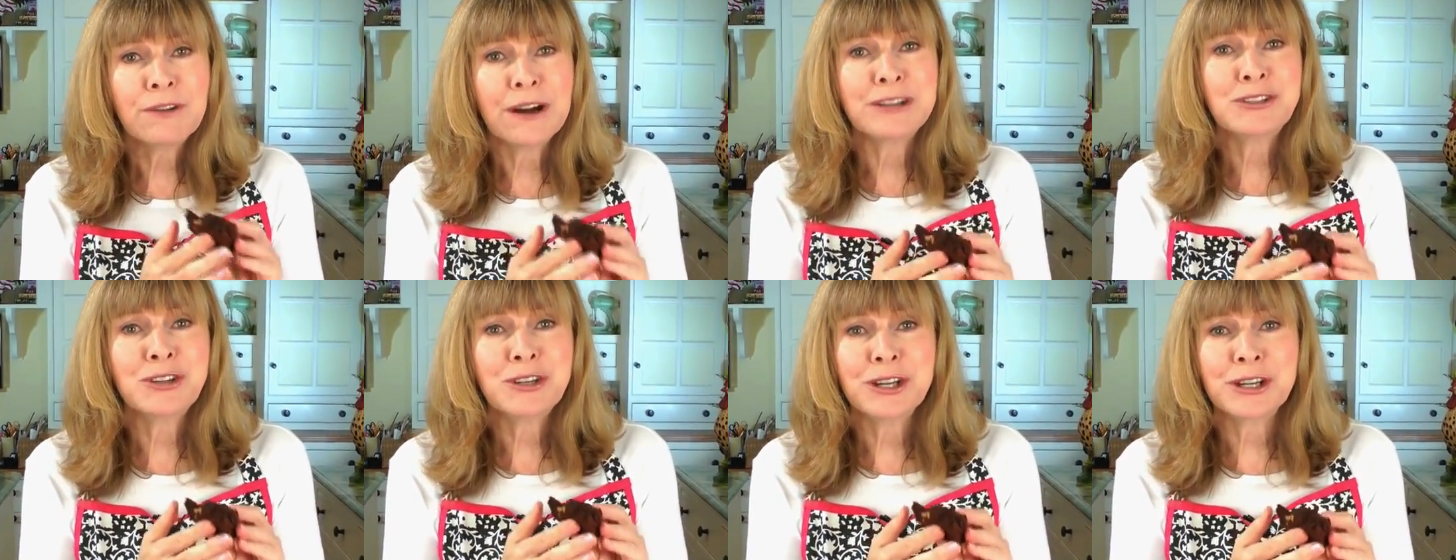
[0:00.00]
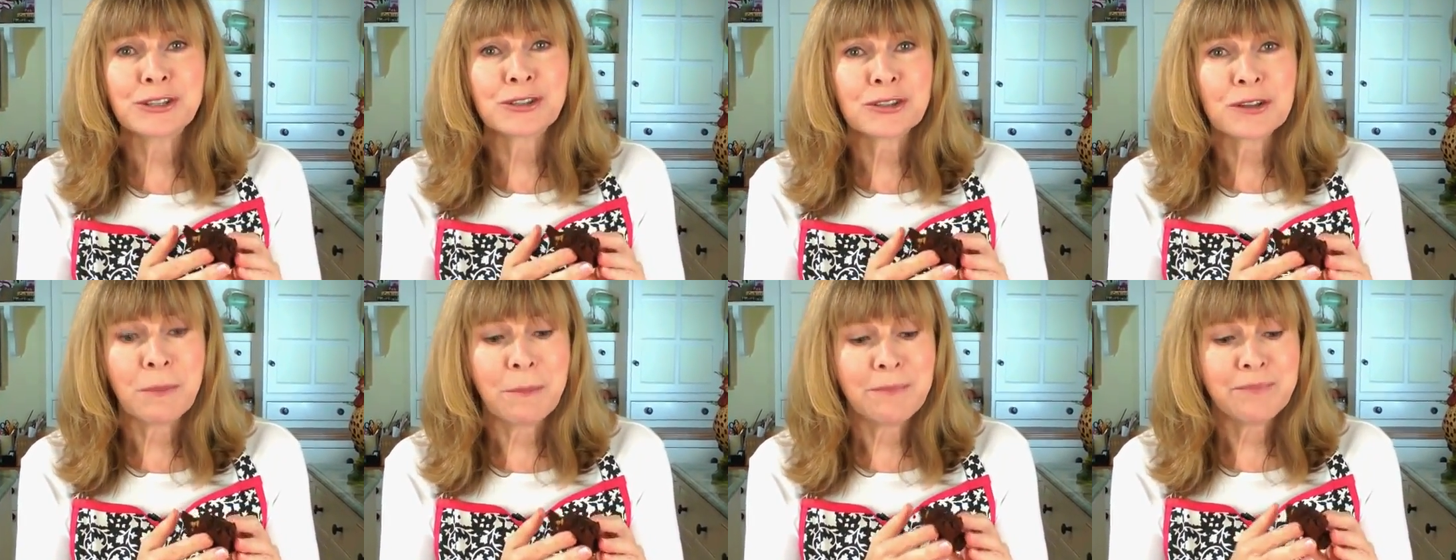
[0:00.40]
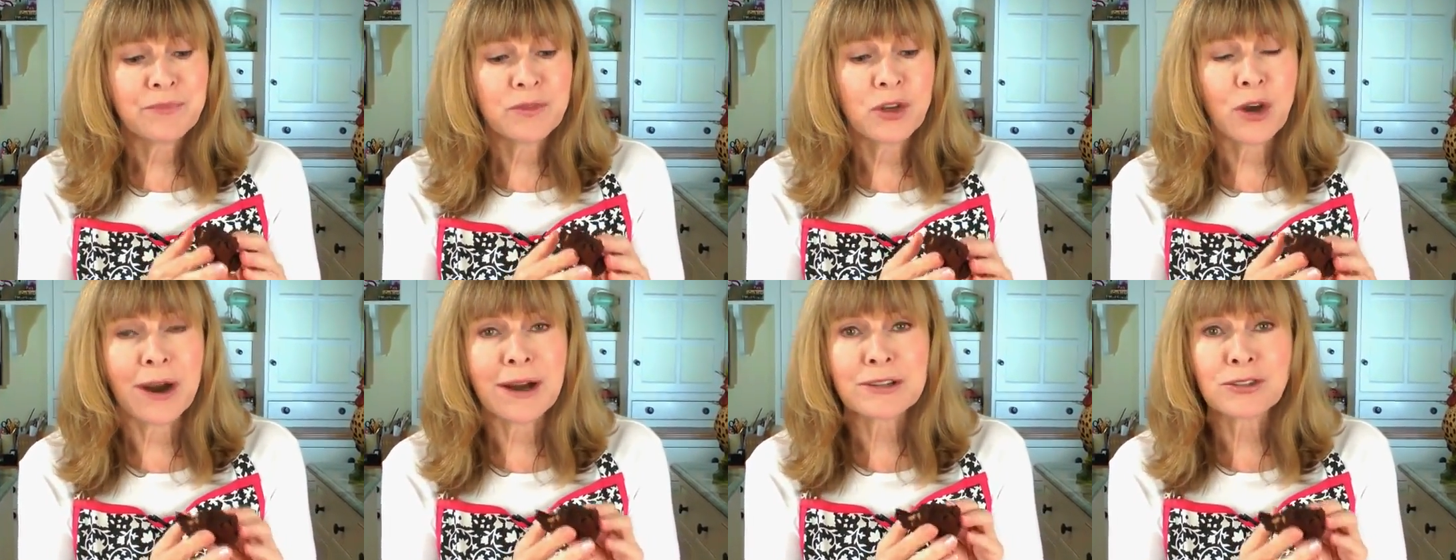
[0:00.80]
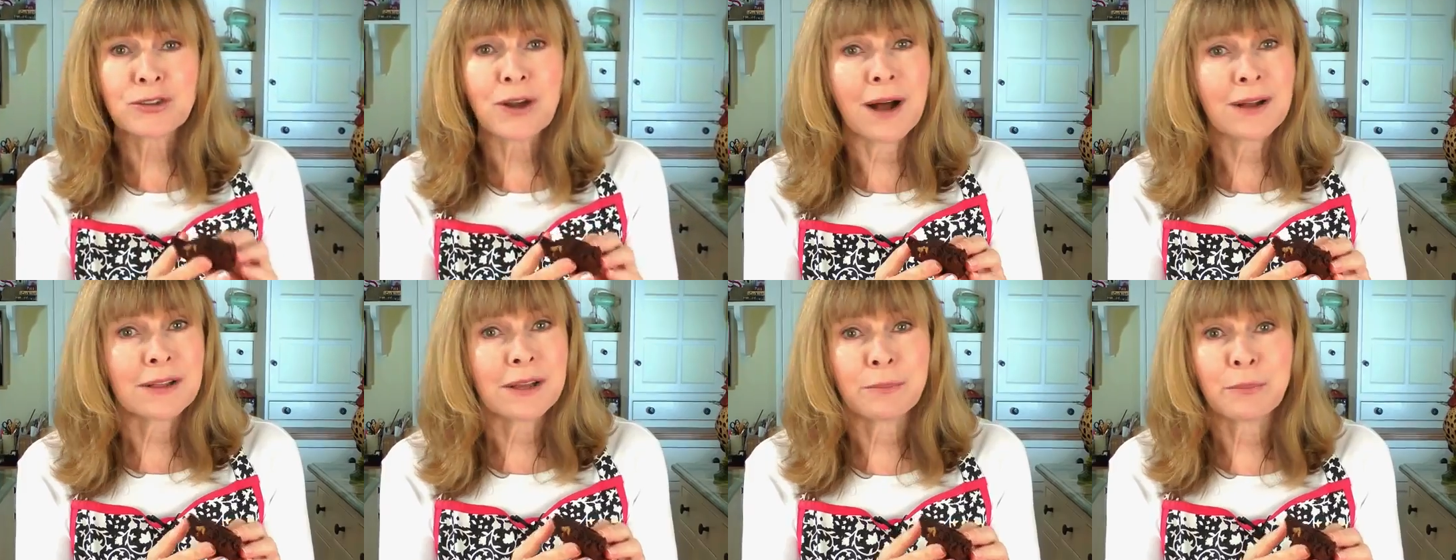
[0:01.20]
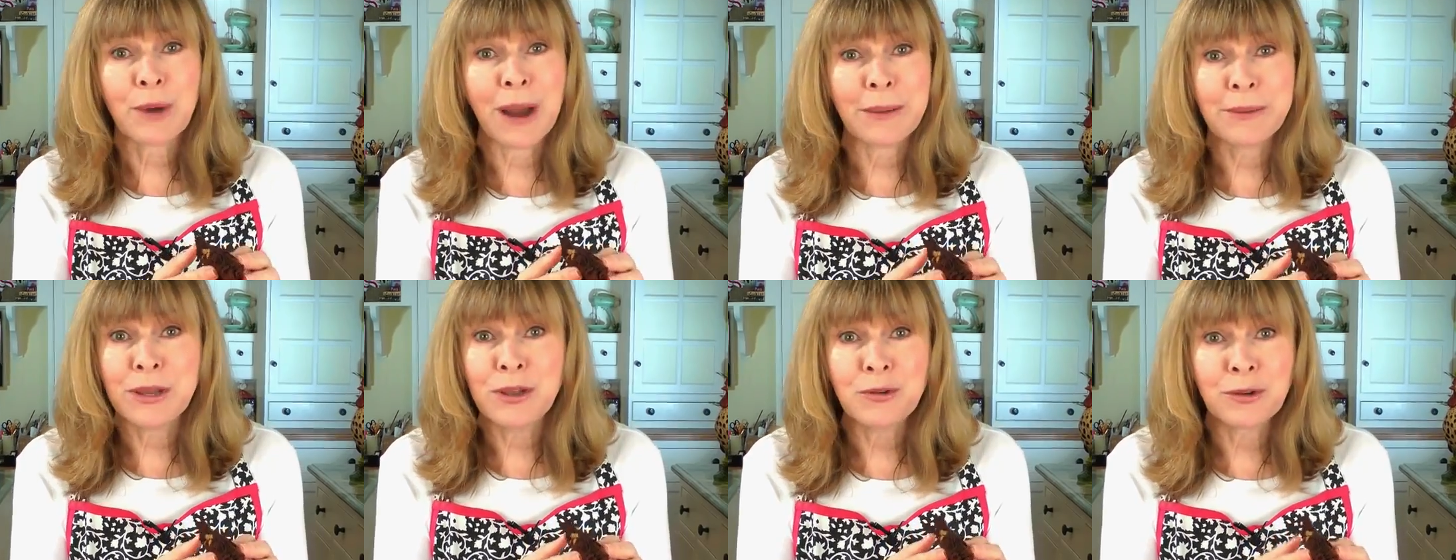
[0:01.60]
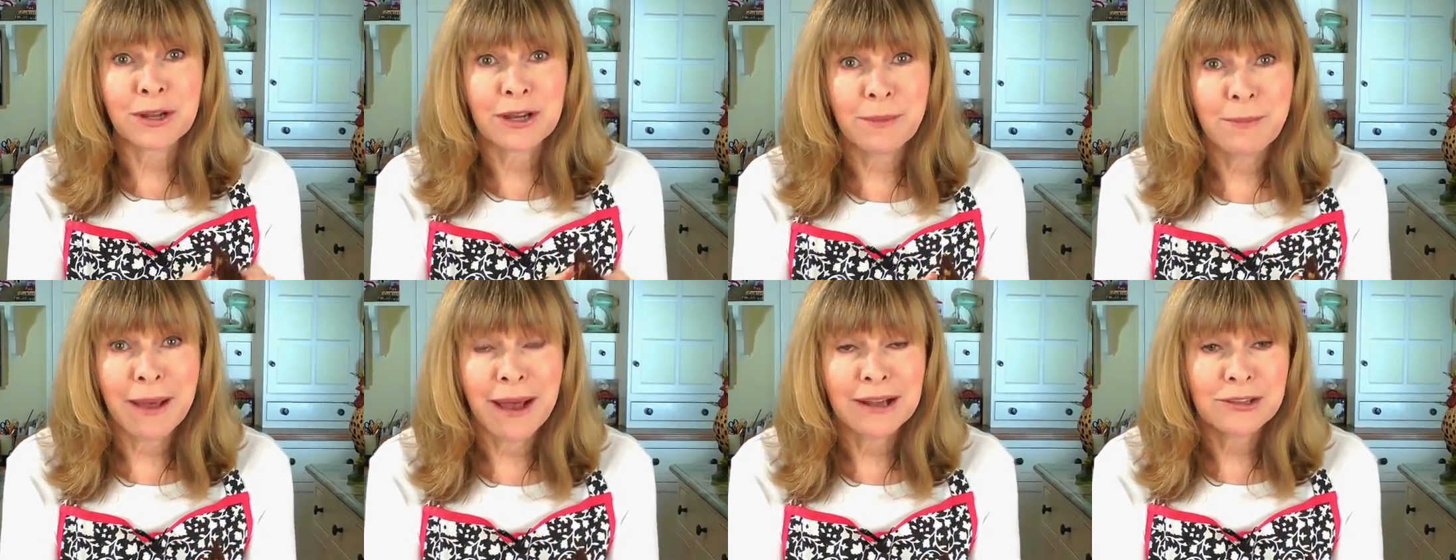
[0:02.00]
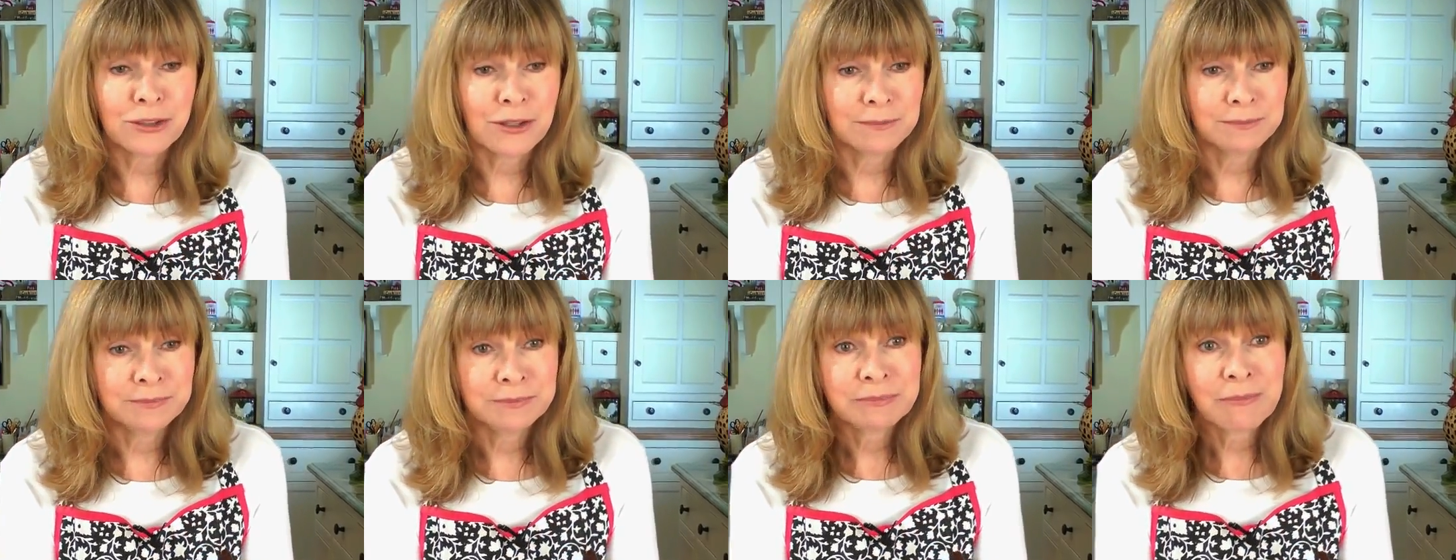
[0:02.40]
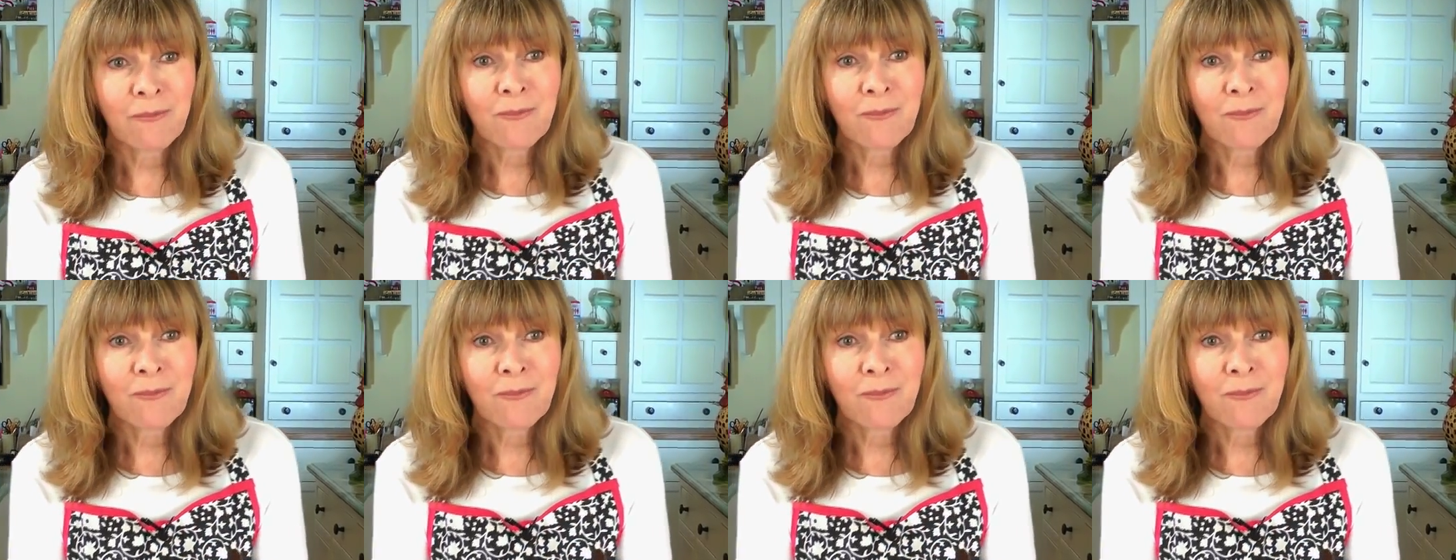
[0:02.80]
fudgiest dark chocolate brownie you can imagine,